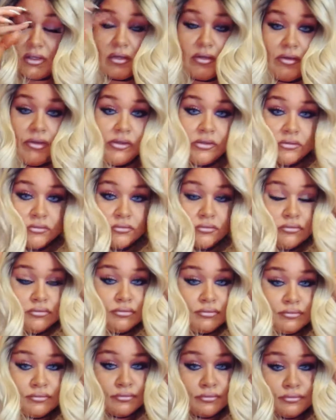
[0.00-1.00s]

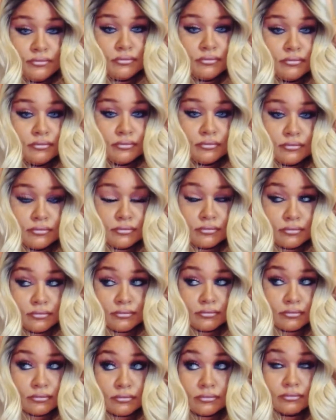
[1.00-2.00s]

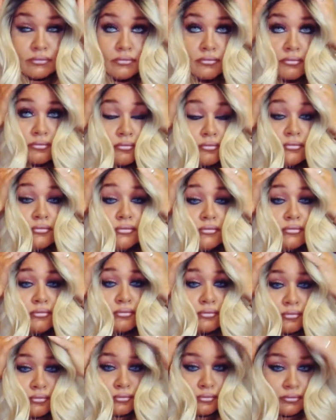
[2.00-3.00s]

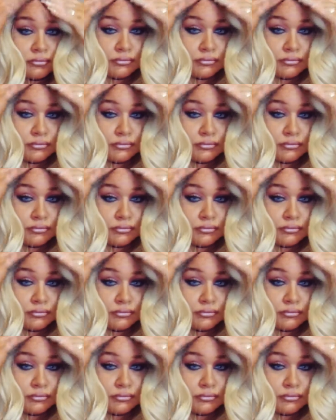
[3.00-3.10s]
(silence)